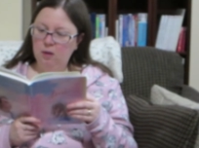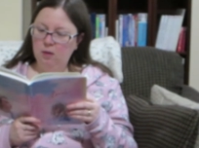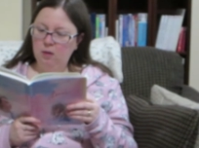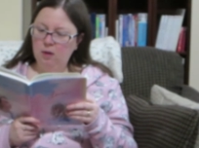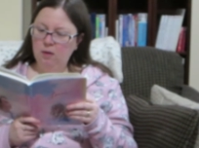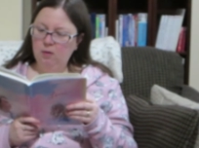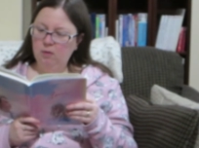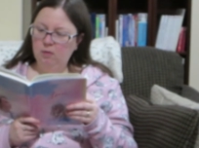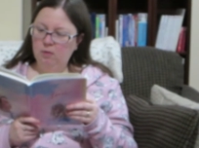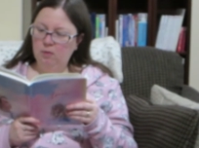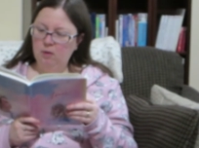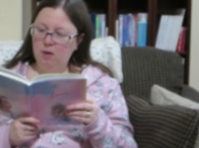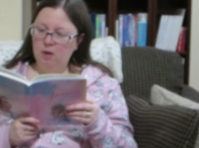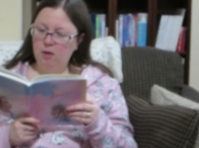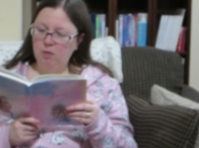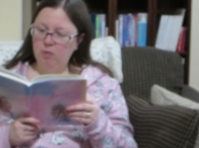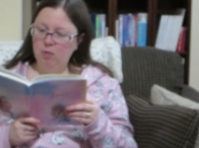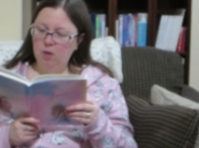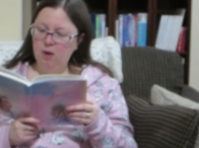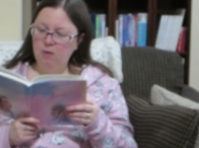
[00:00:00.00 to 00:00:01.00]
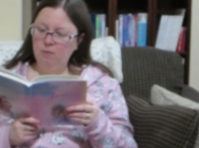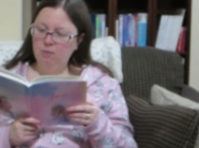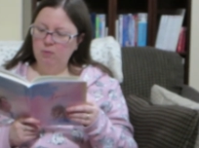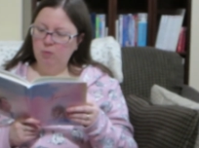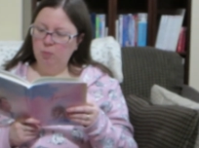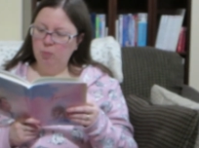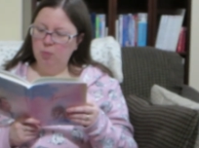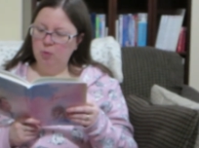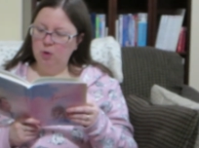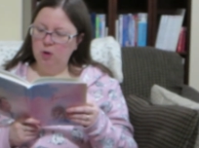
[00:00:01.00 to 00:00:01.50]
Let's see, life
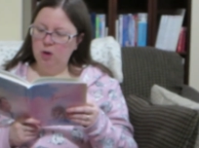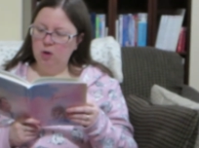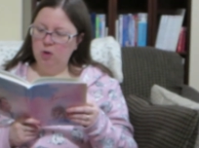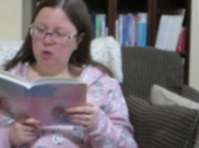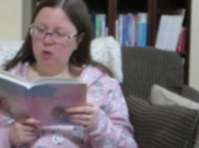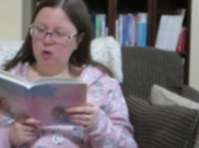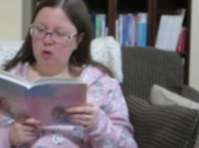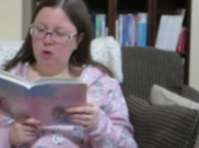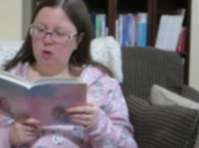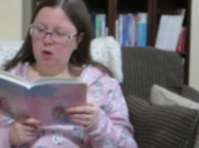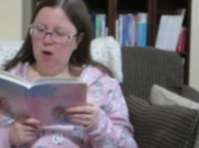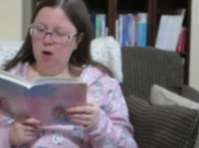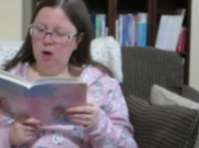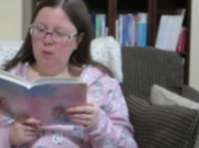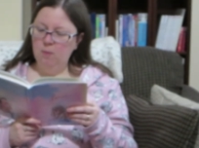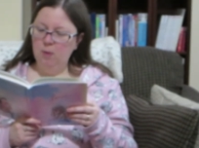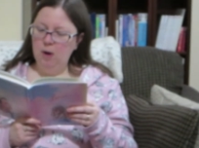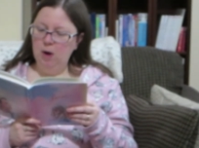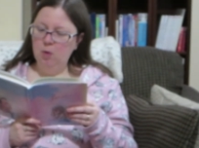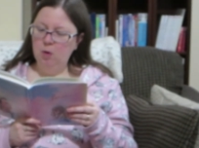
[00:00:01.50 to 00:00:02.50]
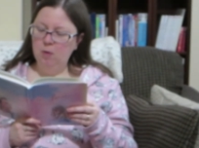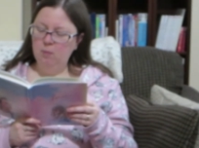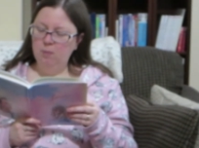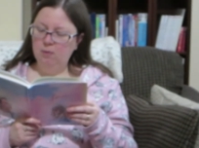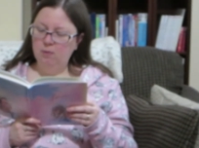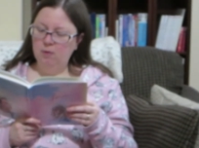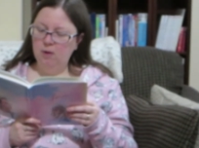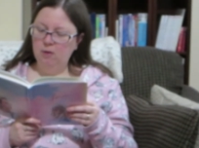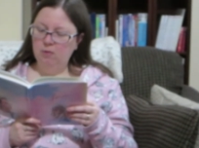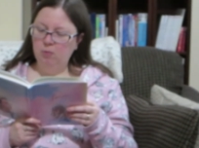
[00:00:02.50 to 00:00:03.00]
is pretty good. I'm now
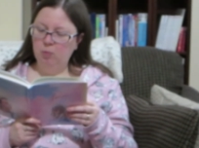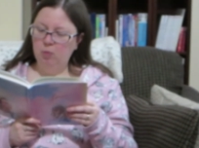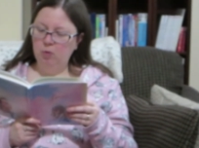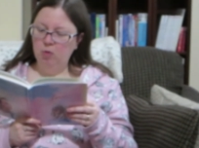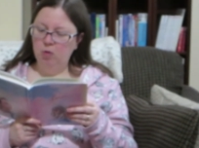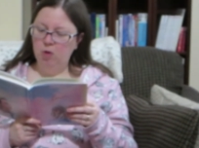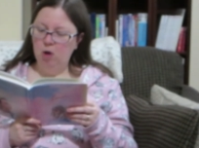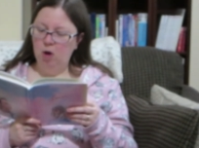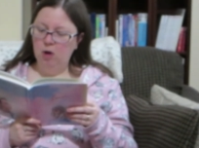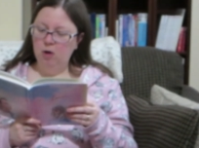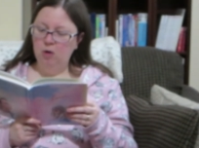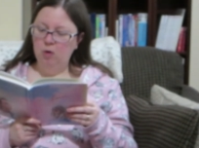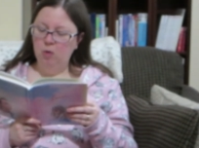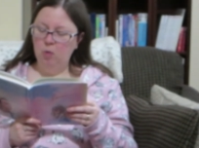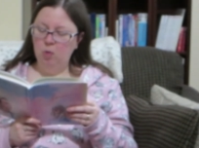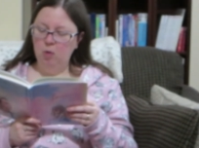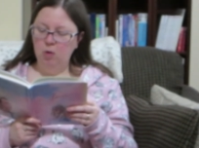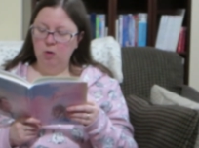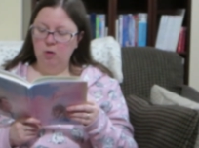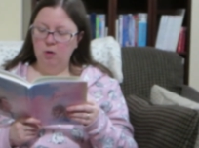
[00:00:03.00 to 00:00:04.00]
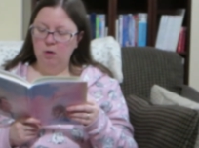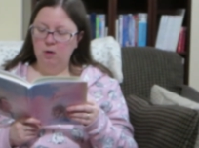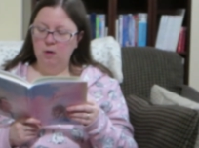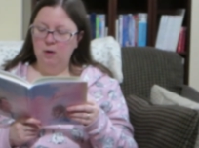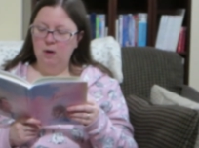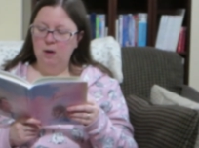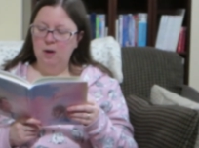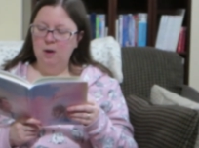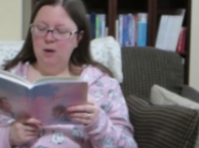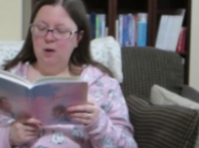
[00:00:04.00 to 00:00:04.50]
obsessed with Law and Order,
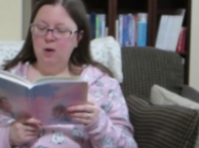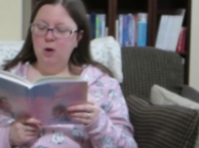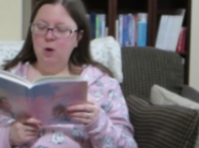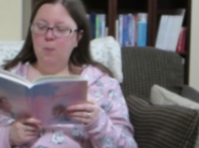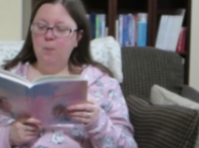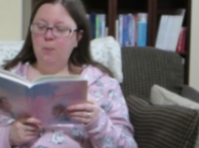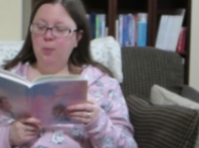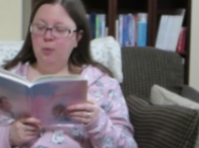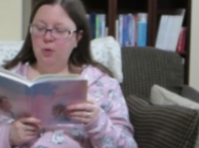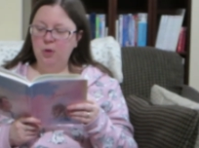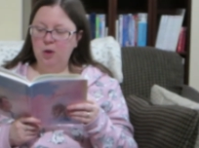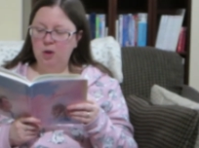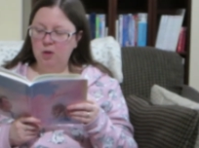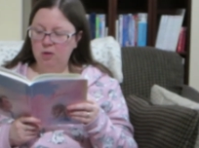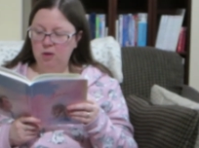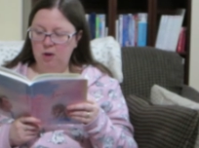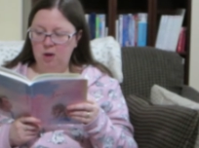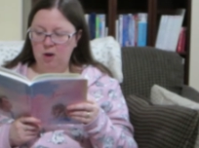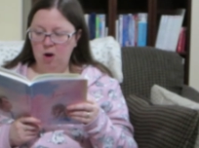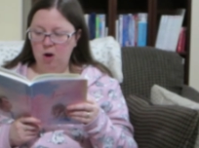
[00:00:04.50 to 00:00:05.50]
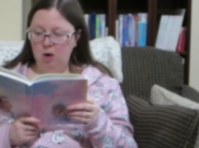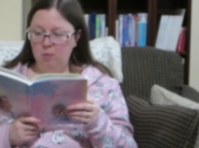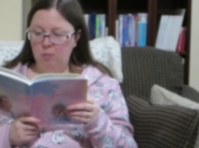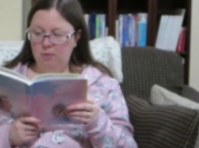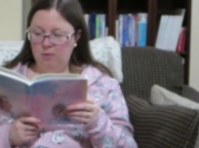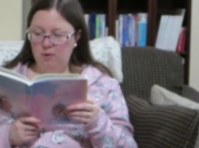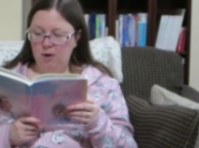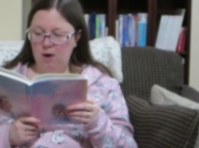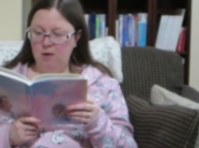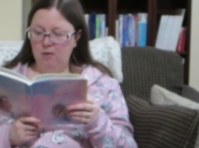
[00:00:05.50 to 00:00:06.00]
completely
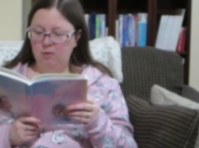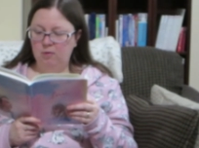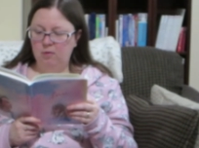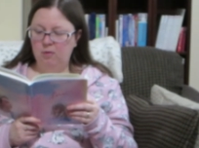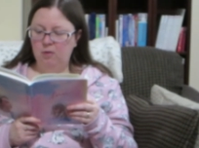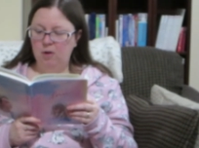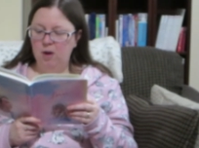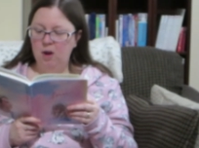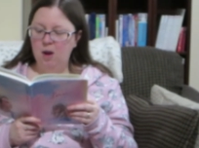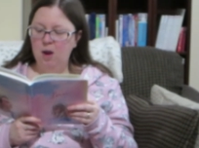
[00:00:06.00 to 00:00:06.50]
obsessed.